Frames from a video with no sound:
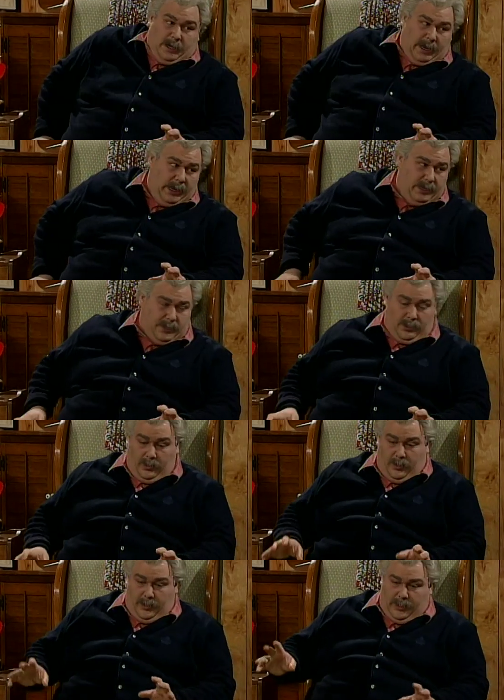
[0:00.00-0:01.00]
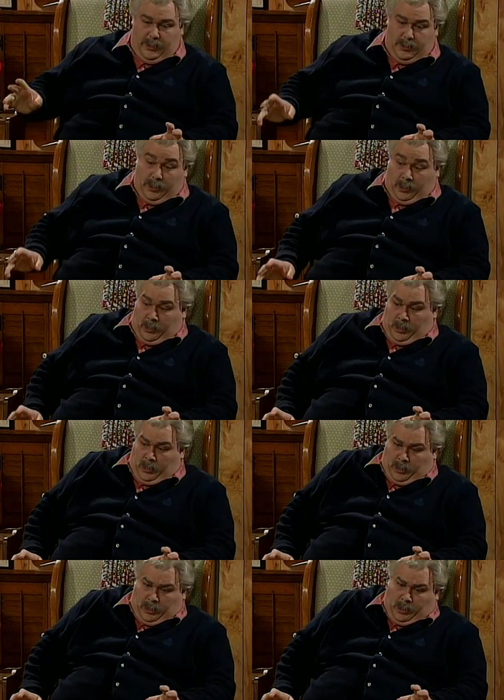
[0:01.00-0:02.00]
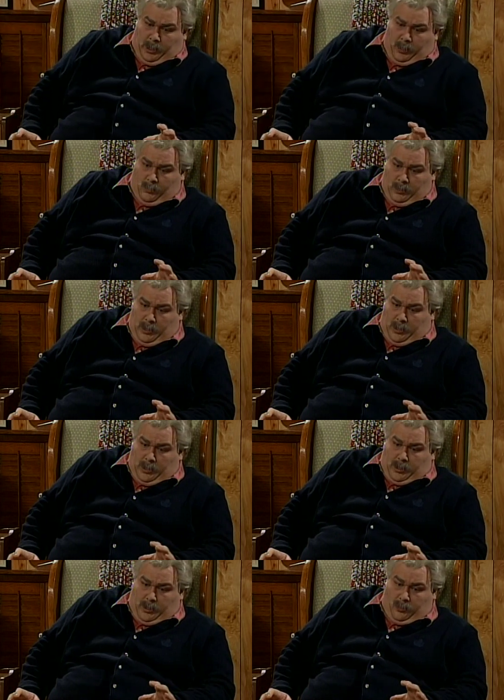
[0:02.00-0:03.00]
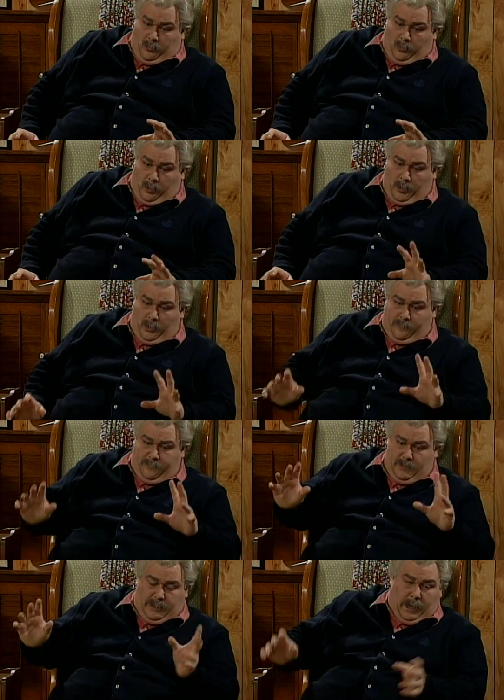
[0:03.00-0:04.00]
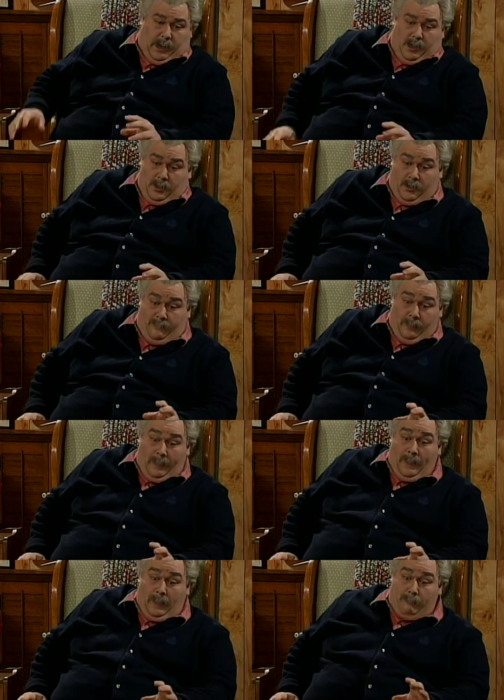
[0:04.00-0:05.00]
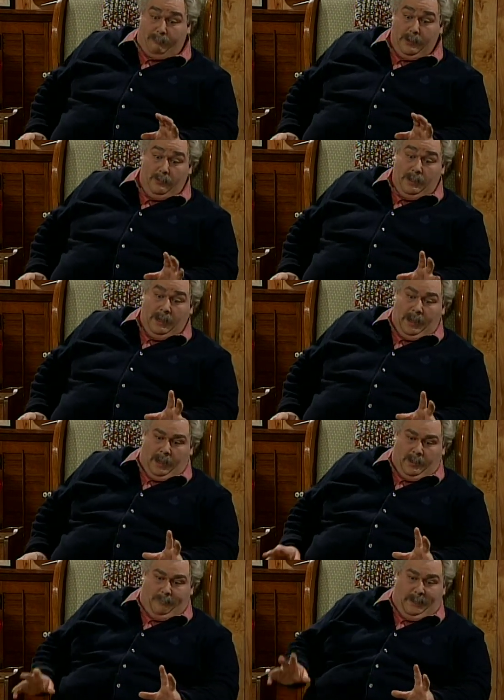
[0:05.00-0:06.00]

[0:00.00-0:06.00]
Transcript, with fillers: today's story is the, uh, the wonderful tale of Beauty and the